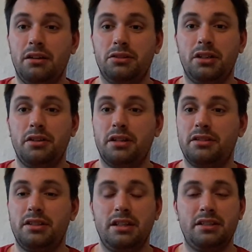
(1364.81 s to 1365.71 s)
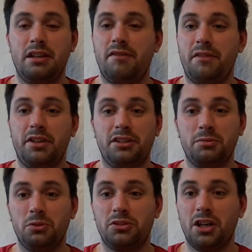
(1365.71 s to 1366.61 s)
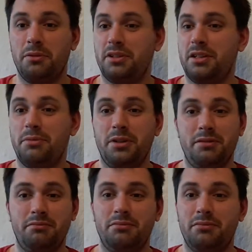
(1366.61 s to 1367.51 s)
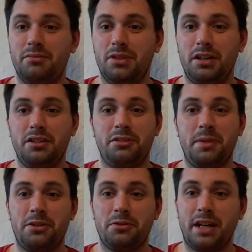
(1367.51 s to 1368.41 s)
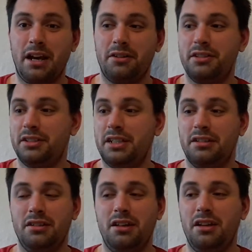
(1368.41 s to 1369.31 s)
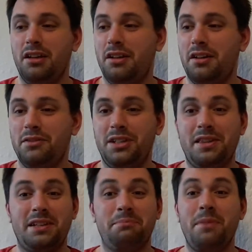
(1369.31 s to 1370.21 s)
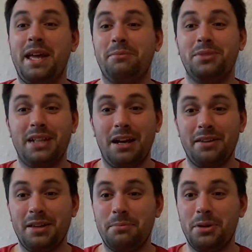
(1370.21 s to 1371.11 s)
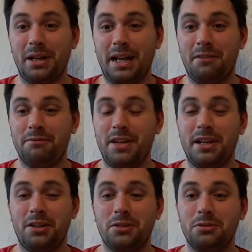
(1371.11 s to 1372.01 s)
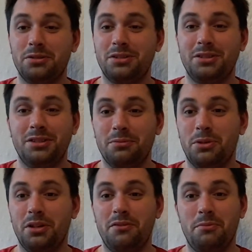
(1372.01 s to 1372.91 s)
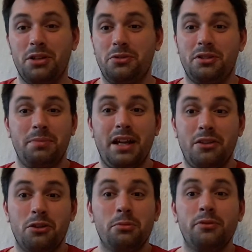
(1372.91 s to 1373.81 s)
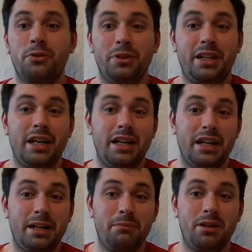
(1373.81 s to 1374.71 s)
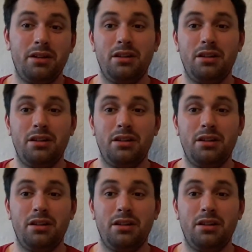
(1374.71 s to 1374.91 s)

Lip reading: So there's, instead of having a small skirmish, they're putting like your special characters in. See, there's memes now that they're putting out vehicles to the point that you might just play the normal 40k game.